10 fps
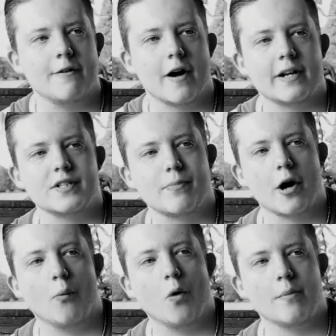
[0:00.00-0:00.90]
If I can
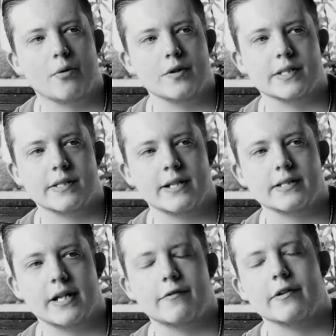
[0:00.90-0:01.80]
inspire one person, that
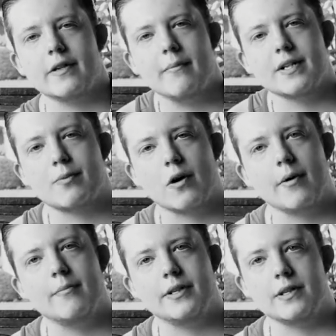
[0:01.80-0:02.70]
is definitely the best part
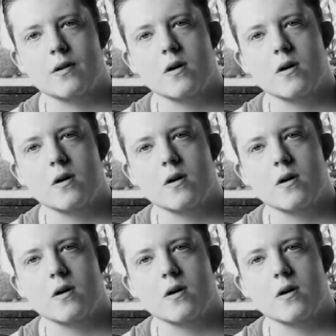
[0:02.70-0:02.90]
about being an